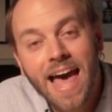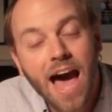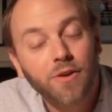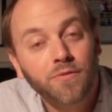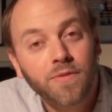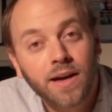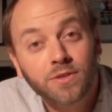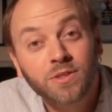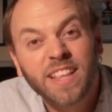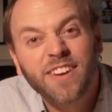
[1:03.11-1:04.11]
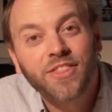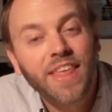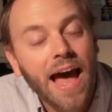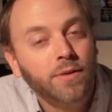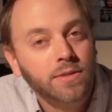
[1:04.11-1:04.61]
out of fossils that are
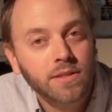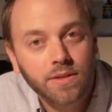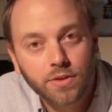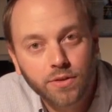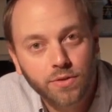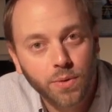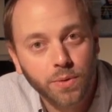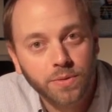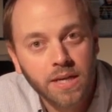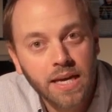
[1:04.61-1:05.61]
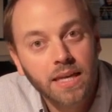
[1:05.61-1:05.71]
thousands of years old,